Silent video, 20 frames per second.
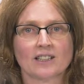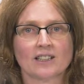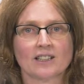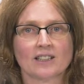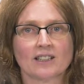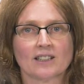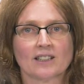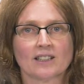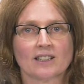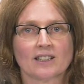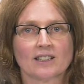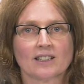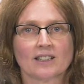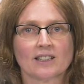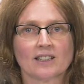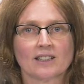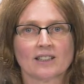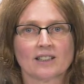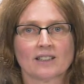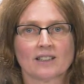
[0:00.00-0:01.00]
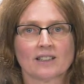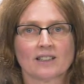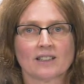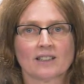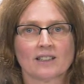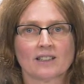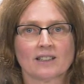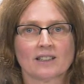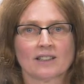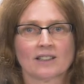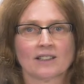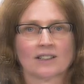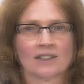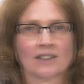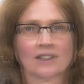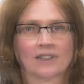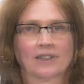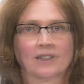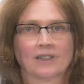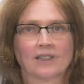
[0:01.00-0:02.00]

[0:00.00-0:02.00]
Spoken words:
Nothing is said.